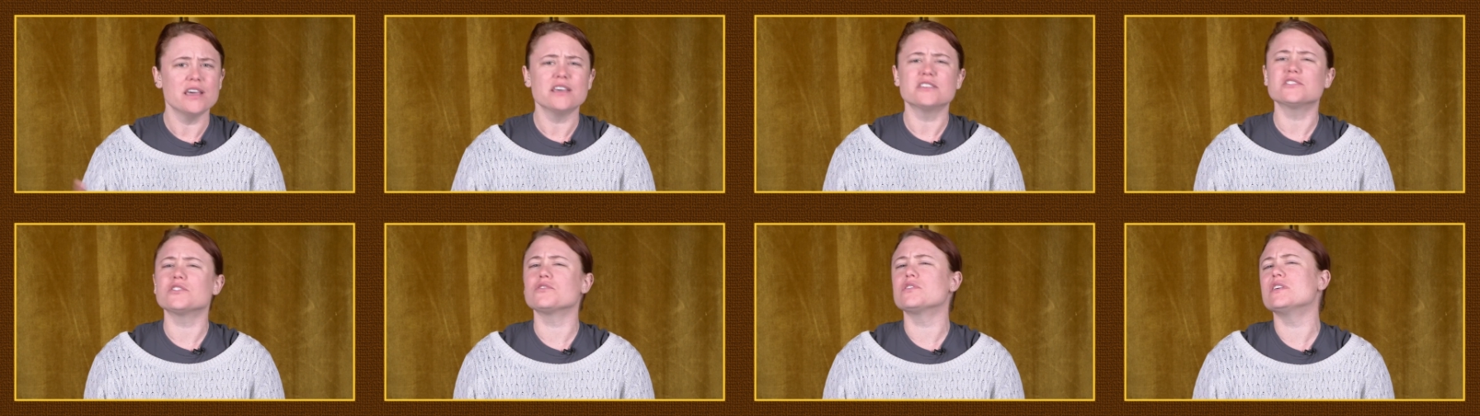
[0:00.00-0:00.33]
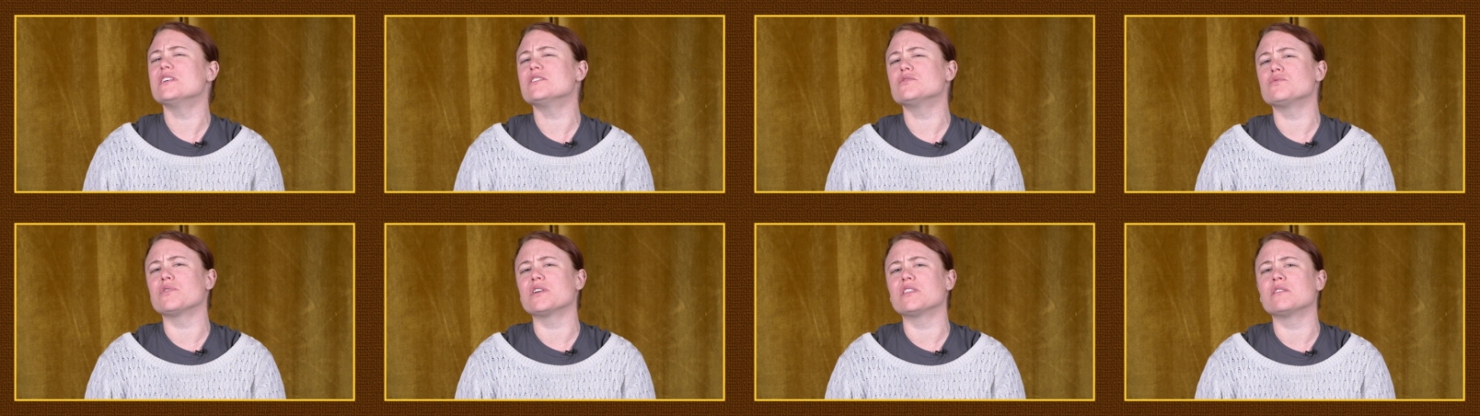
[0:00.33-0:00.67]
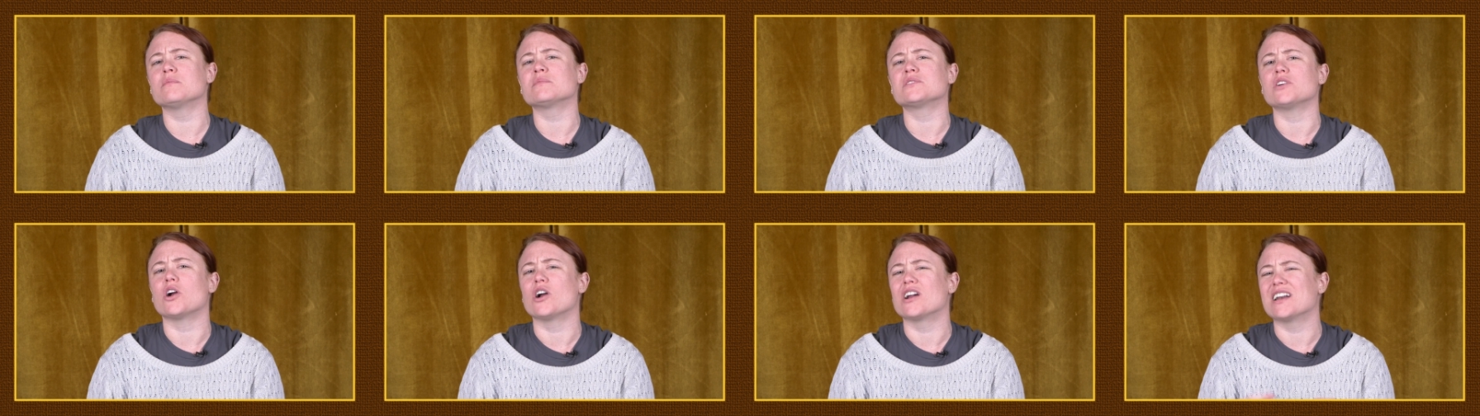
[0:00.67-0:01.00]
so these
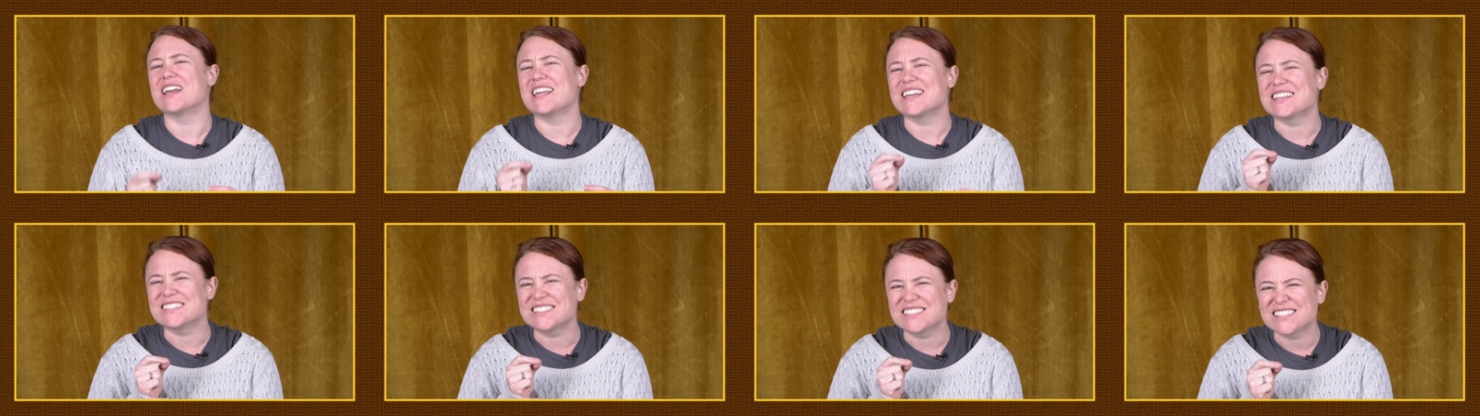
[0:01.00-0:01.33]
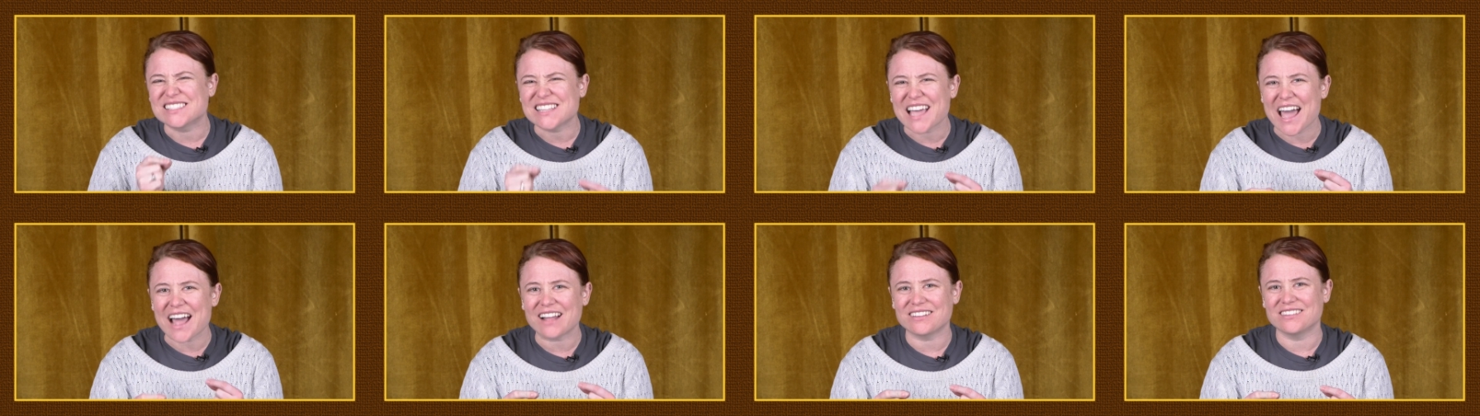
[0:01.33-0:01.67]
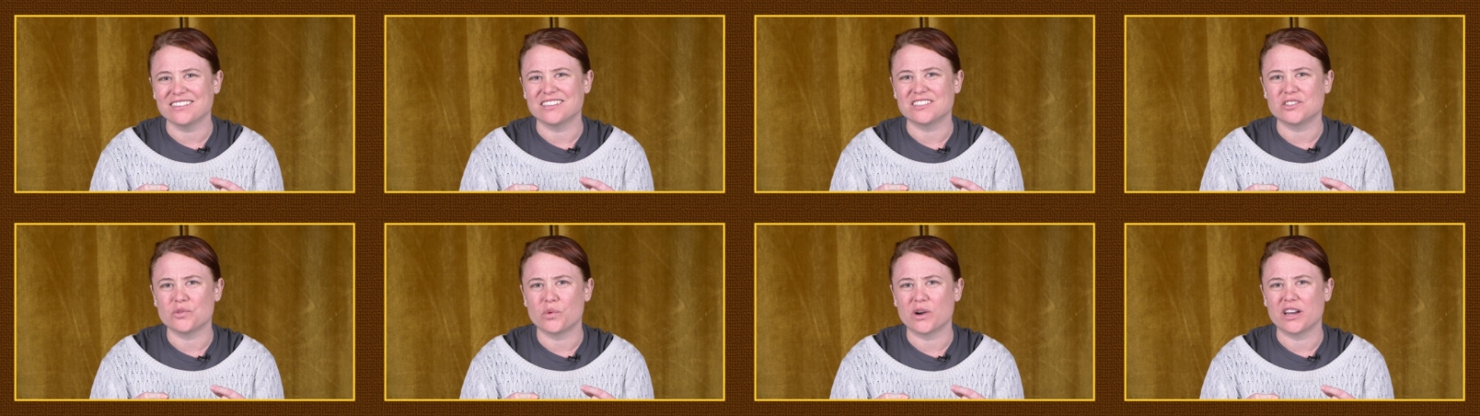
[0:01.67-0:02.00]
rhythms aren't
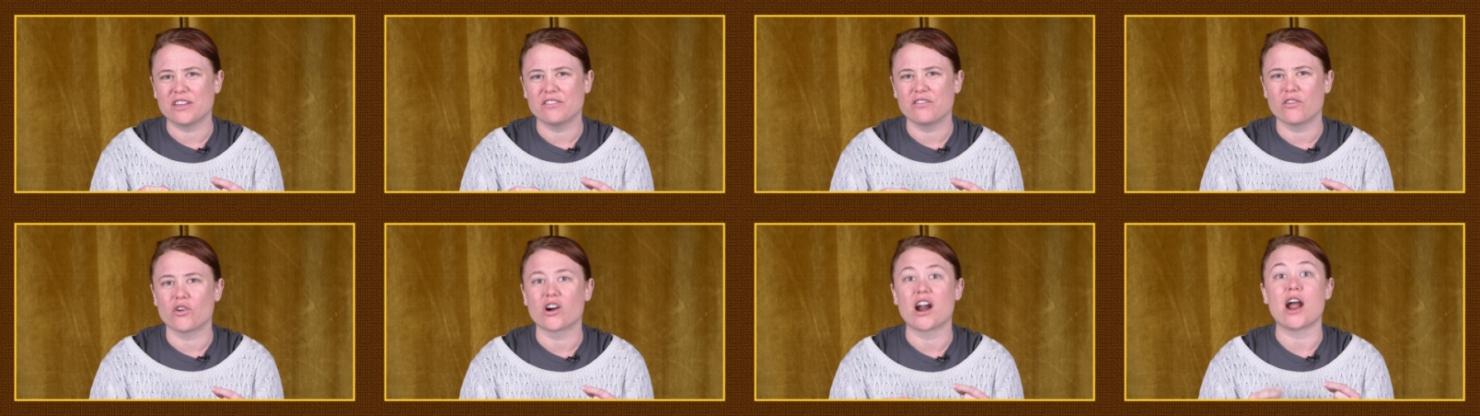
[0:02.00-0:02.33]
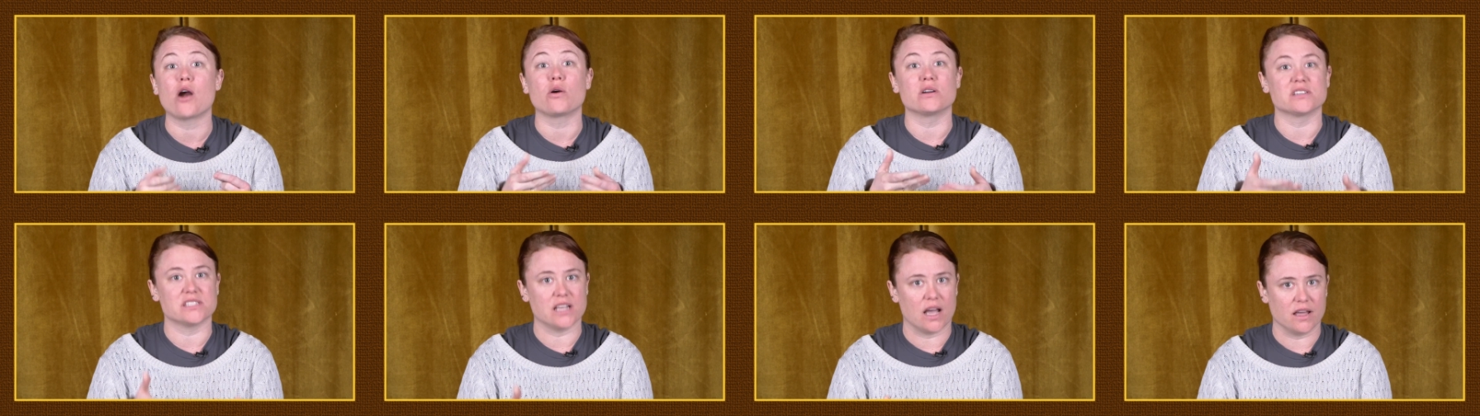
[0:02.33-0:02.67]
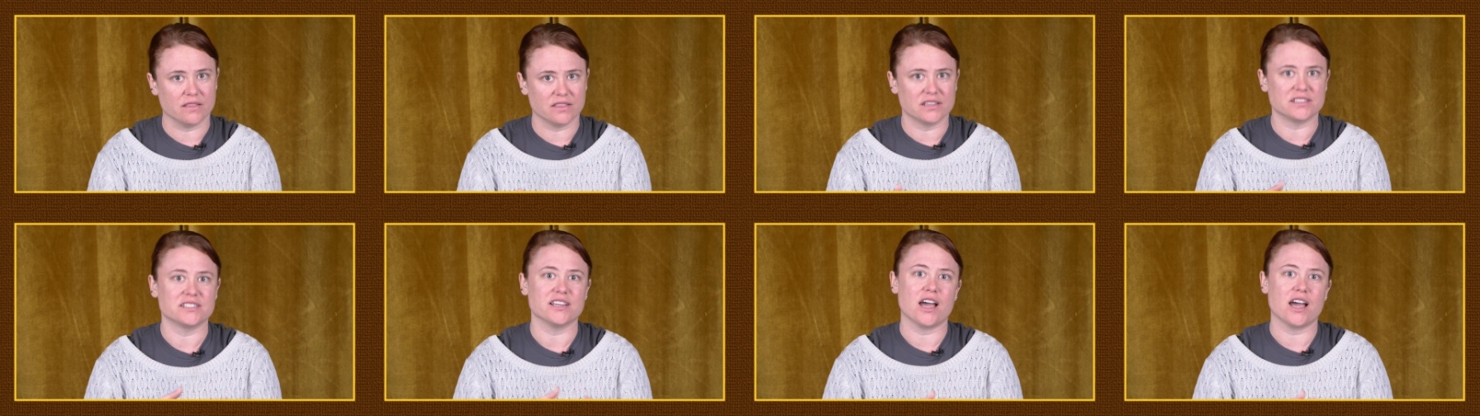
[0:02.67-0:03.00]
exactly 24 hours on the